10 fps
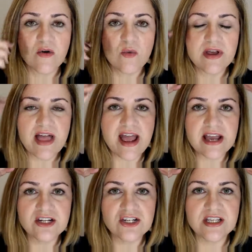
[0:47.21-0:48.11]
will
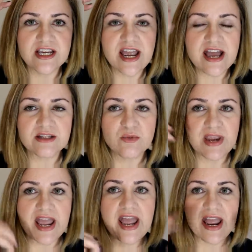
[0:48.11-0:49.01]
actually, as
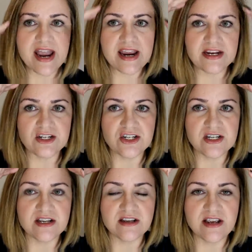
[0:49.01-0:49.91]
we age,